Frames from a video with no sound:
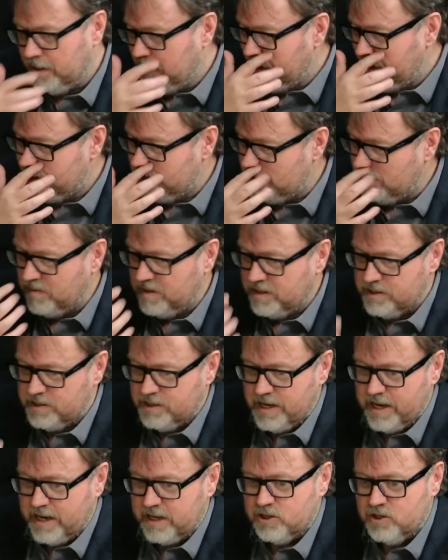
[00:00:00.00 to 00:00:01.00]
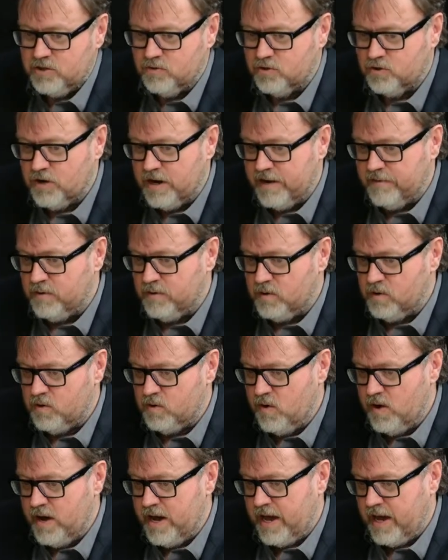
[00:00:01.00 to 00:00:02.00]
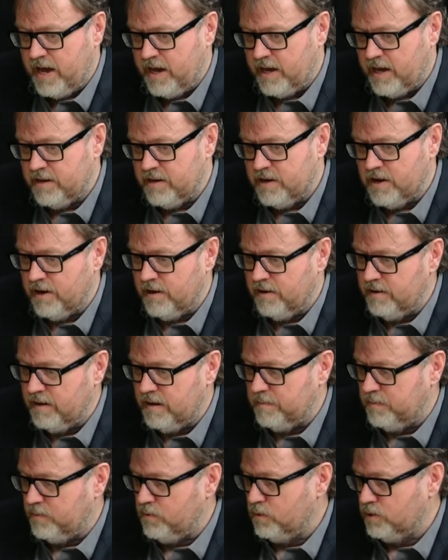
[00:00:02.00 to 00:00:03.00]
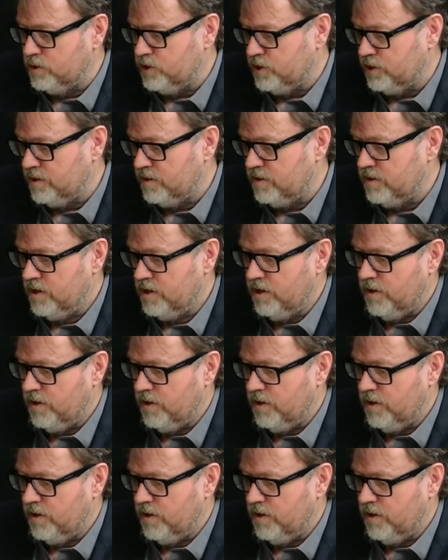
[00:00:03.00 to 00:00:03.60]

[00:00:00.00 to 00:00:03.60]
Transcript: some international travel, and a portion